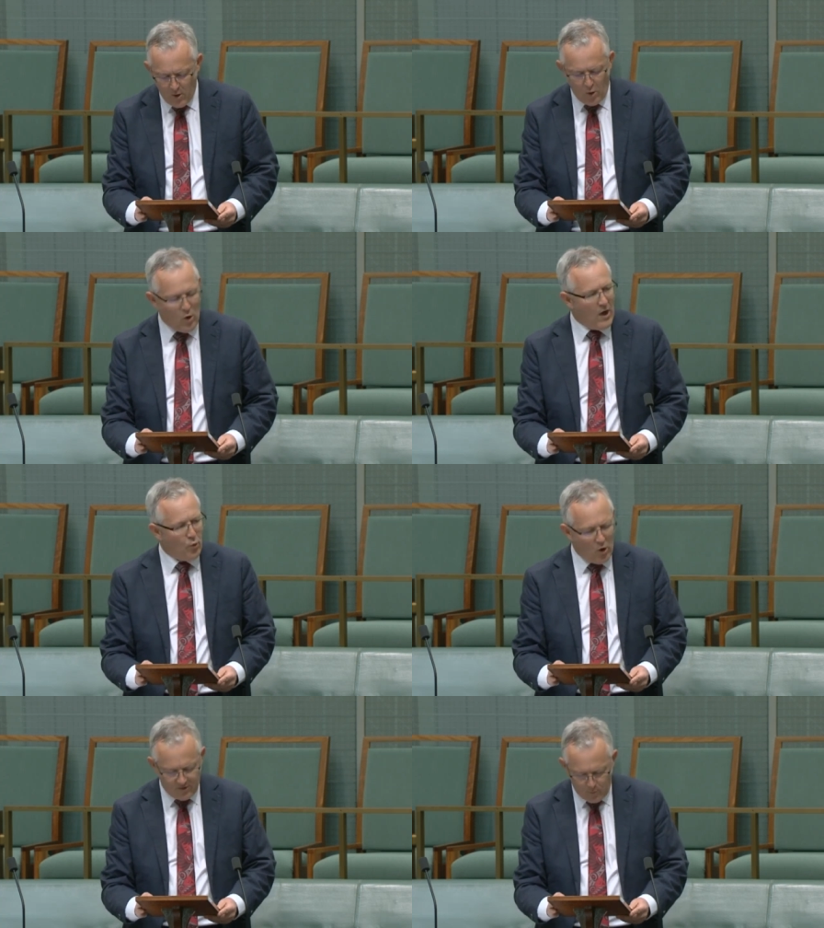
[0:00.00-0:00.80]
or
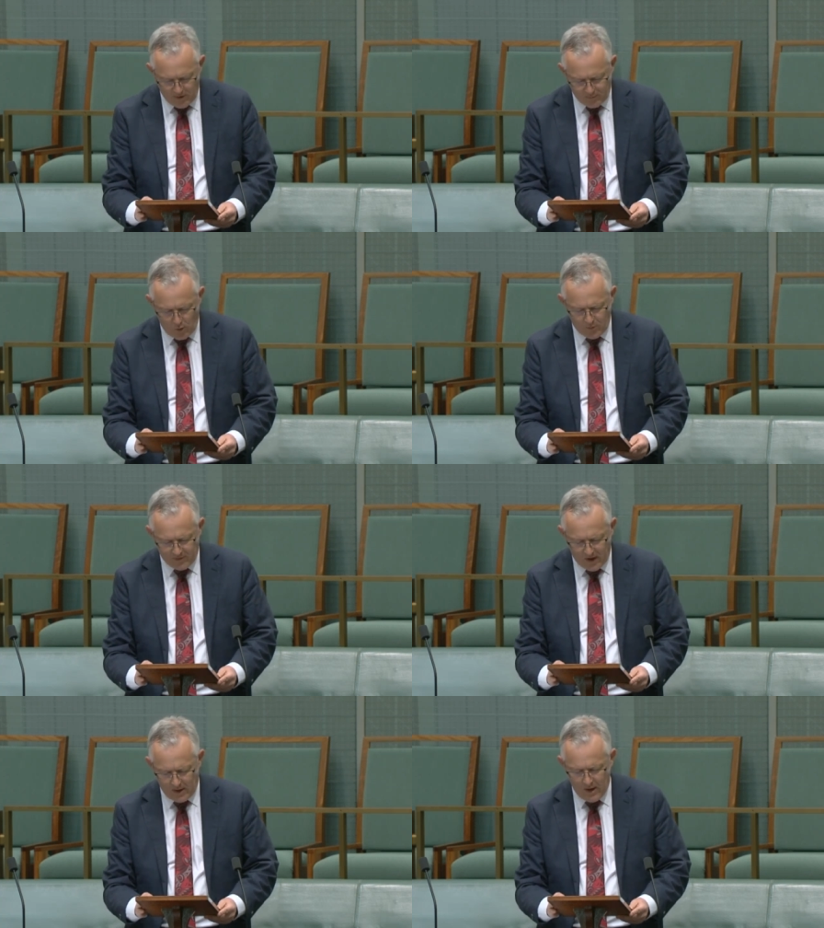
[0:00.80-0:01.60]
otherwise
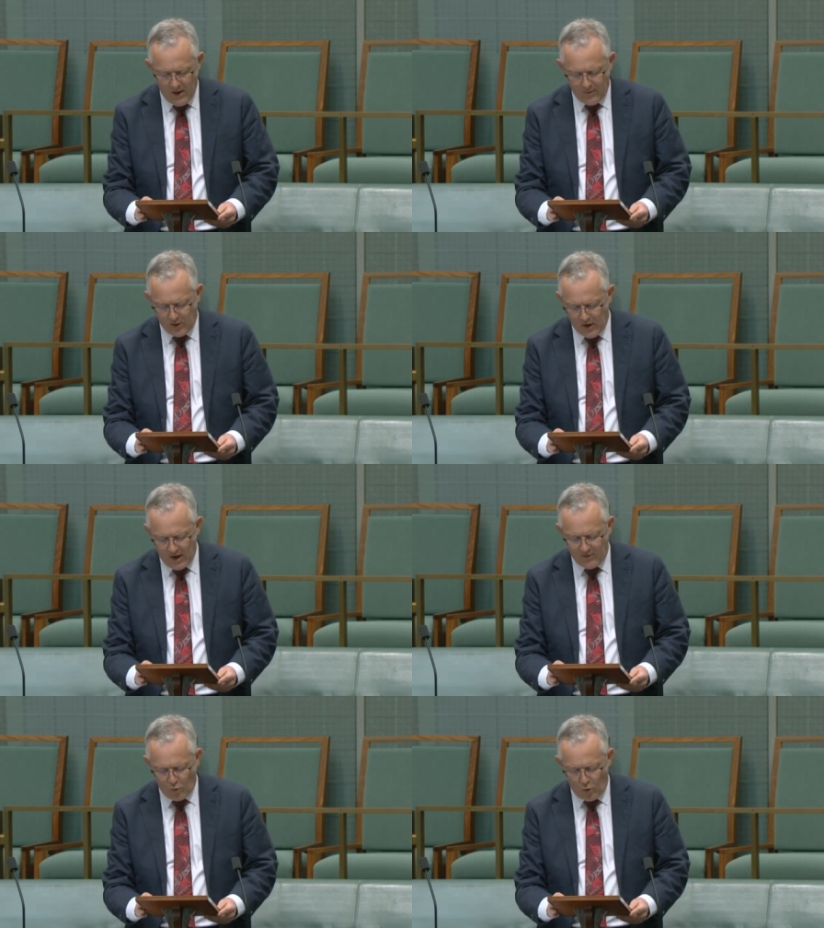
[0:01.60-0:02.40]
misrepresent the
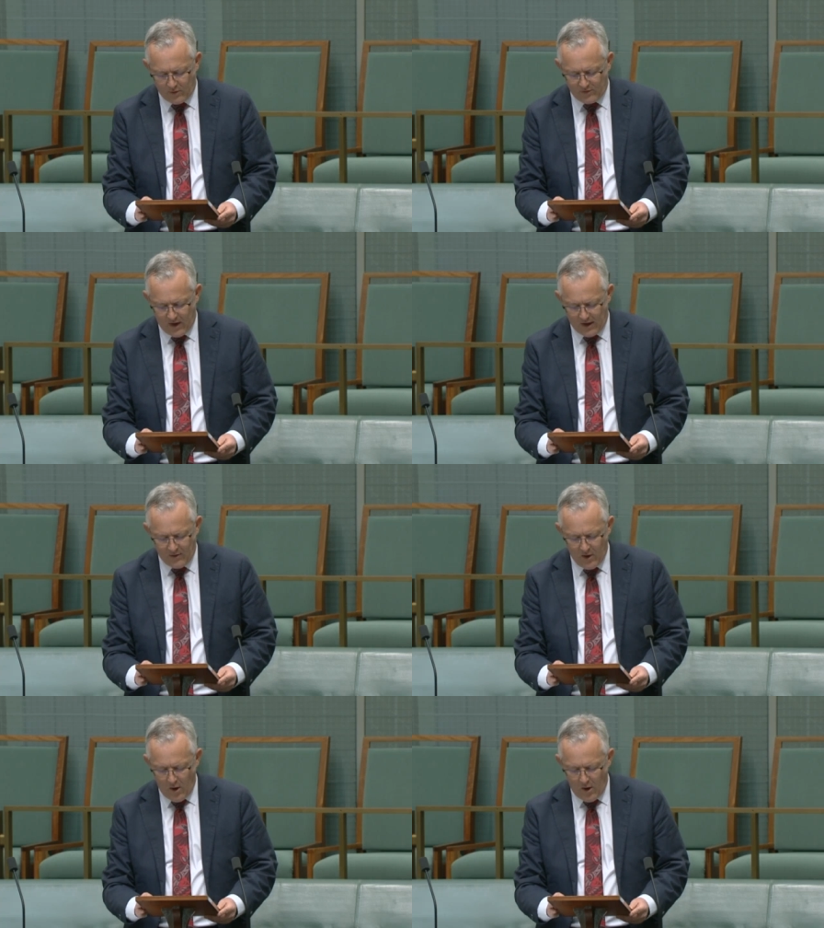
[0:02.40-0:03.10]
nature or extent